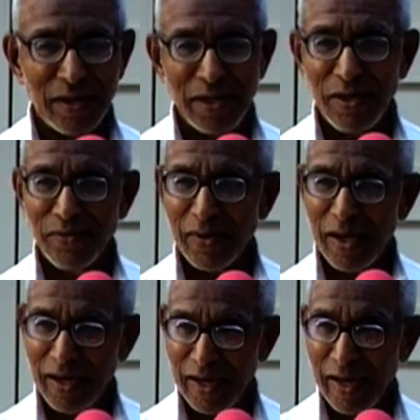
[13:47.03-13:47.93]
If
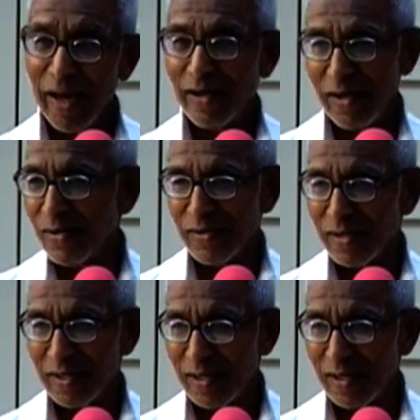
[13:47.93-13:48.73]
I hate it,